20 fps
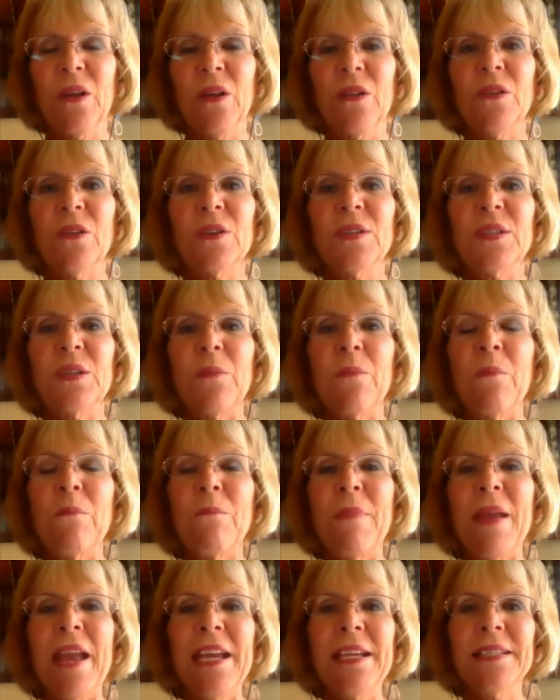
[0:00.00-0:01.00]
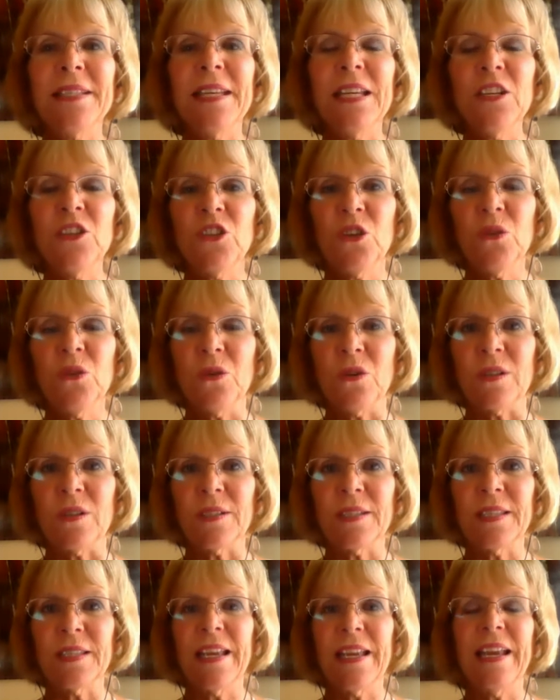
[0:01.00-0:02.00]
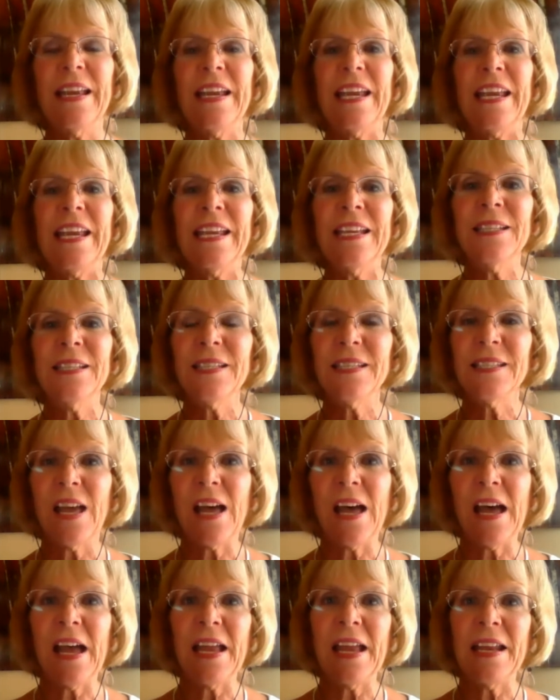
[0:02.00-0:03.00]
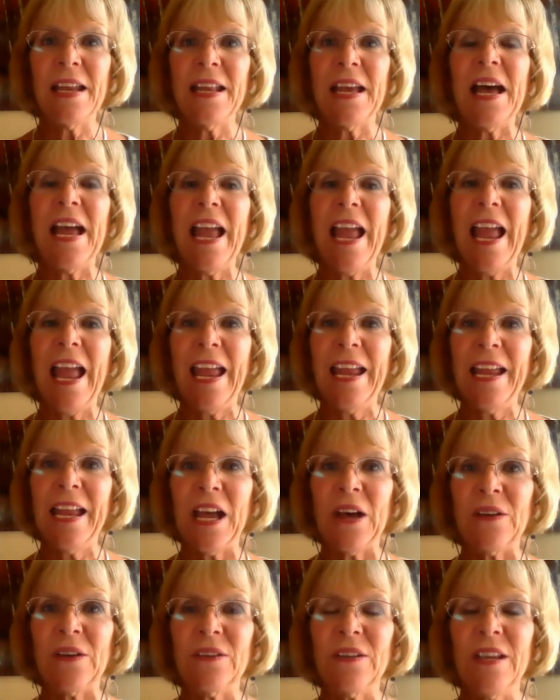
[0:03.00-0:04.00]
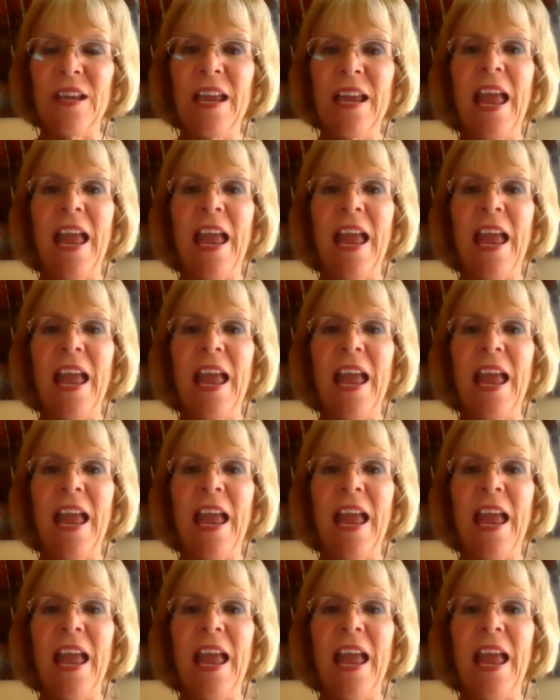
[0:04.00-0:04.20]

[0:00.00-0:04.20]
There's some amazing tools inside a Hangout.